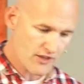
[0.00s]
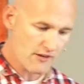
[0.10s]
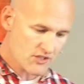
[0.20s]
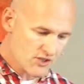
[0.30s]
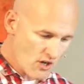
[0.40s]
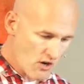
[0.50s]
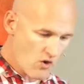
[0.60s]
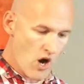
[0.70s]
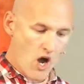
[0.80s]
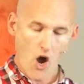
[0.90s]
there is
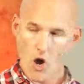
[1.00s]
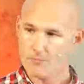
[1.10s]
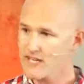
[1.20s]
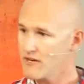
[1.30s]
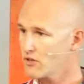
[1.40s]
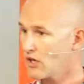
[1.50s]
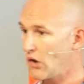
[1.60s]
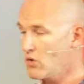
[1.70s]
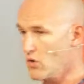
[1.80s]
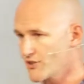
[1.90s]
no opt-out
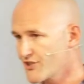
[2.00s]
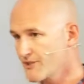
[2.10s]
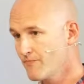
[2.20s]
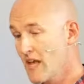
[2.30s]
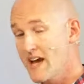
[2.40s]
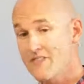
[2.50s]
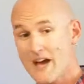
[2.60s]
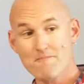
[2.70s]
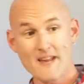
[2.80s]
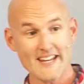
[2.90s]
clause. And
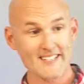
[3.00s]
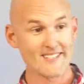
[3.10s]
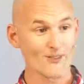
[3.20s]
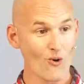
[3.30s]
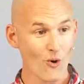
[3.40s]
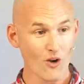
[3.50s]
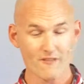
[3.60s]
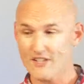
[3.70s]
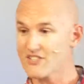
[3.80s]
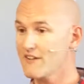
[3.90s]
that means that all
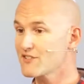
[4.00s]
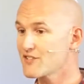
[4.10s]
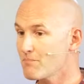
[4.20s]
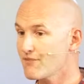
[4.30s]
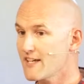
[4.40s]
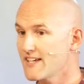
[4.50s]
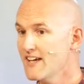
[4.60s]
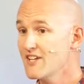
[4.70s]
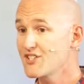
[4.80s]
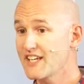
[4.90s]
of us have something
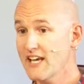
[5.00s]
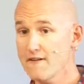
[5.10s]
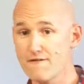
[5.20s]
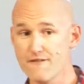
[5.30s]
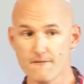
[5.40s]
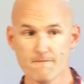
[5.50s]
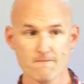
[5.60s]
to give.